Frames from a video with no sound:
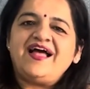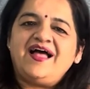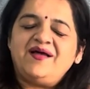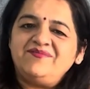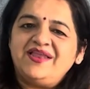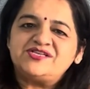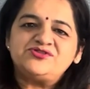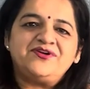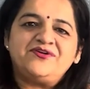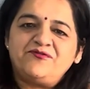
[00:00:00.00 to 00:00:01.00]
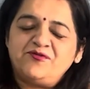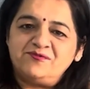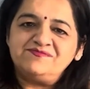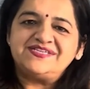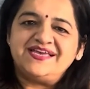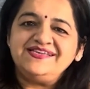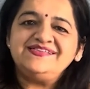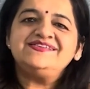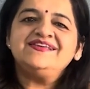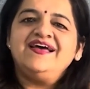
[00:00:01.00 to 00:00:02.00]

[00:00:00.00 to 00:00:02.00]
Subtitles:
I'm a lecturer of home science.